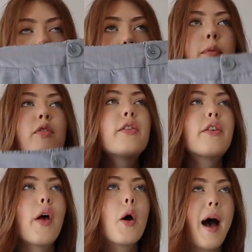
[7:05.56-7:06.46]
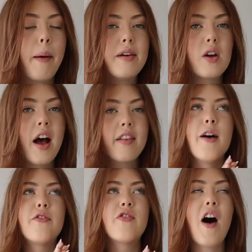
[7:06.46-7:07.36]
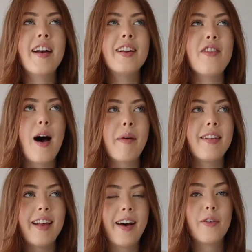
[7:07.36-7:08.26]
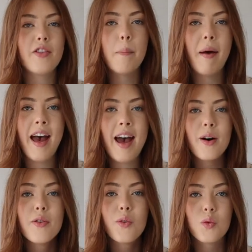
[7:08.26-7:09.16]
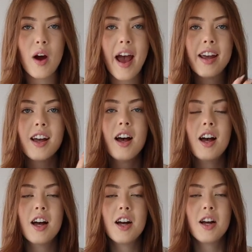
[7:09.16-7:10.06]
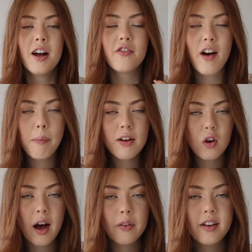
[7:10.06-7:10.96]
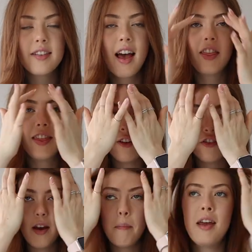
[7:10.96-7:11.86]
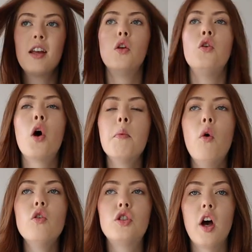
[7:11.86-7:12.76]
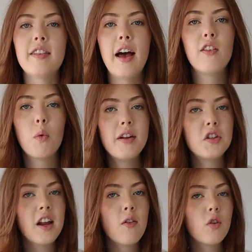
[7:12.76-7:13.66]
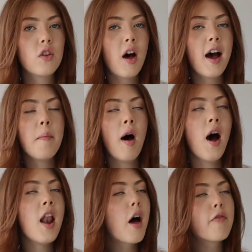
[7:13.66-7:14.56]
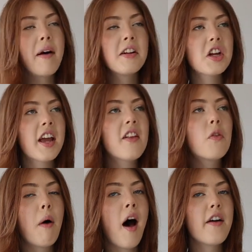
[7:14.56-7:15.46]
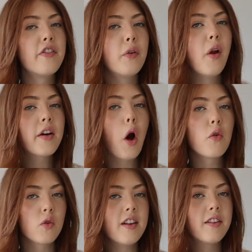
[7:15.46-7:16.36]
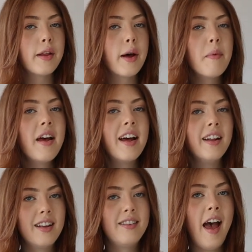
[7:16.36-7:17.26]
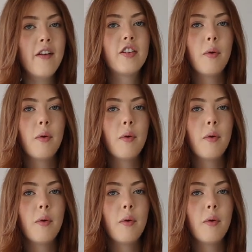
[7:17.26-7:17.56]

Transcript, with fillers: I'm just so happy guys. I finally found myself a pair of grey fabric trousers that fit me. No more just hand to wear jeans all the time. I love my jeans, but I feel like I rinse them to death.